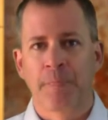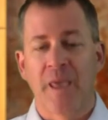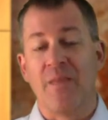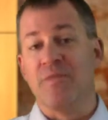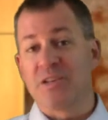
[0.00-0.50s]

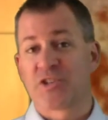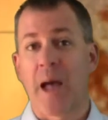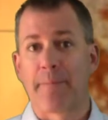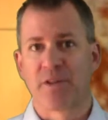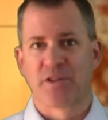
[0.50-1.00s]
And this
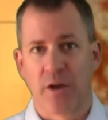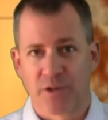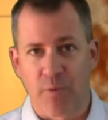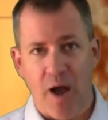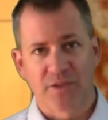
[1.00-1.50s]
step of the
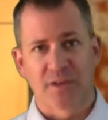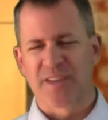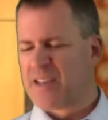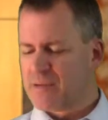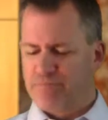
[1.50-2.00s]
sales
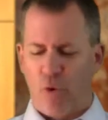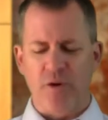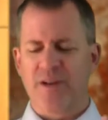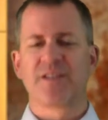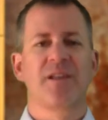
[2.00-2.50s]
process, as
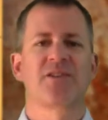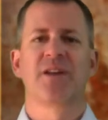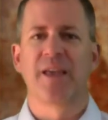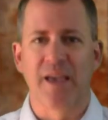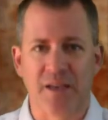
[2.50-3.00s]
important as
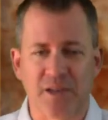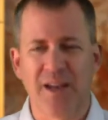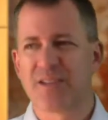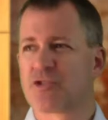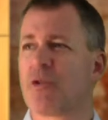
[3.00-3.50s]
listening is,
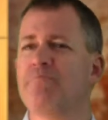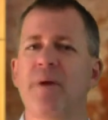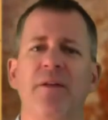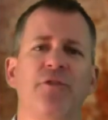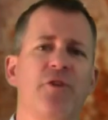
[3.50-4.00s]
and it's
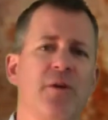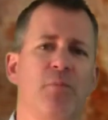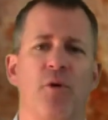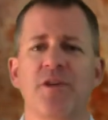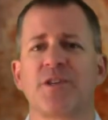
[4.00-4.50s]
tremendously
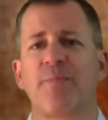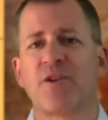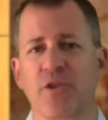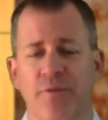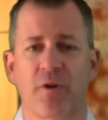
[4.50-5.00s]
important,
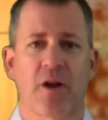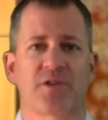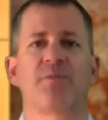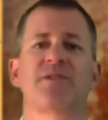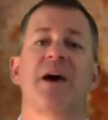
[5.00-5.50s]
especially for
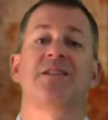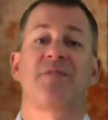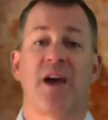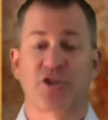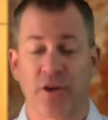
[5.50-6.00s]
customer
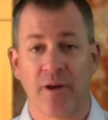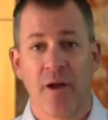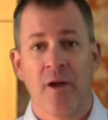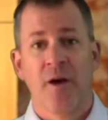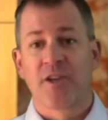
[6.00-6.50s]
satisfaction,
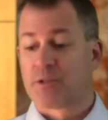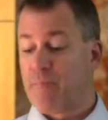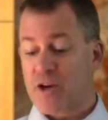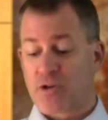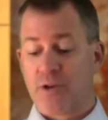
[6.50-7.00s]

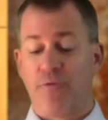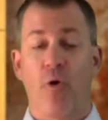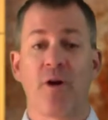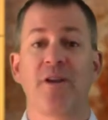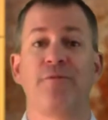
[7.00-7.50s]
especially
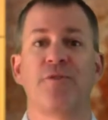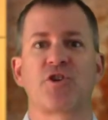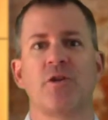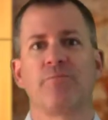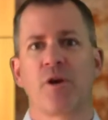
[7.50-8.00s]
for
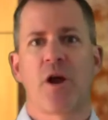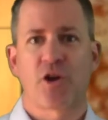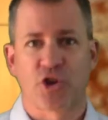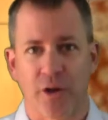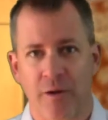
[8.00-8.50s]
efficient
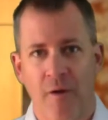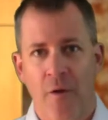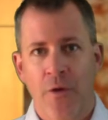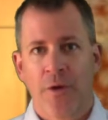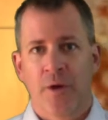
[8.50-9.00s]
production,
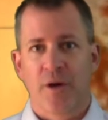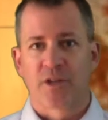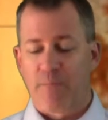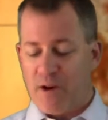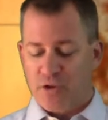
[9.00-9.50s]

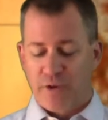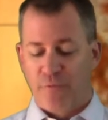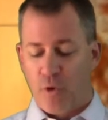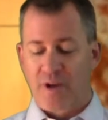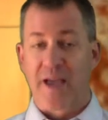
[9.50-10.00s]
especially
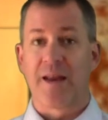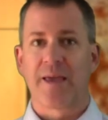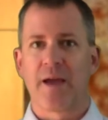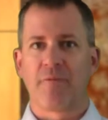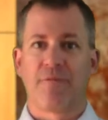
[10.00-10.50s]
for
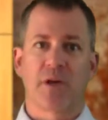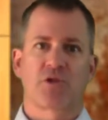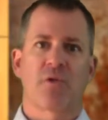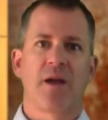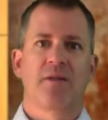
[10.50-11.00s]
getting it
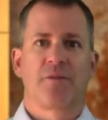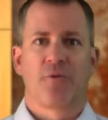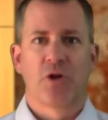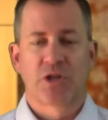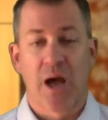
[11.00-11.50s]
fixed right the
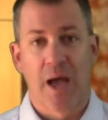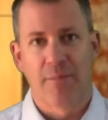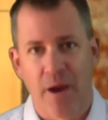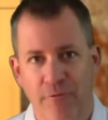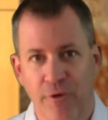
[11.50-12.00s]
first
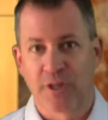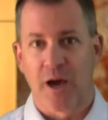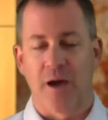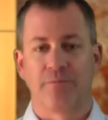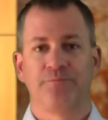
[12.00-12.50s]
time, every
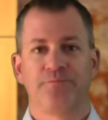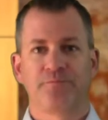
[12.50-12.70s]
time.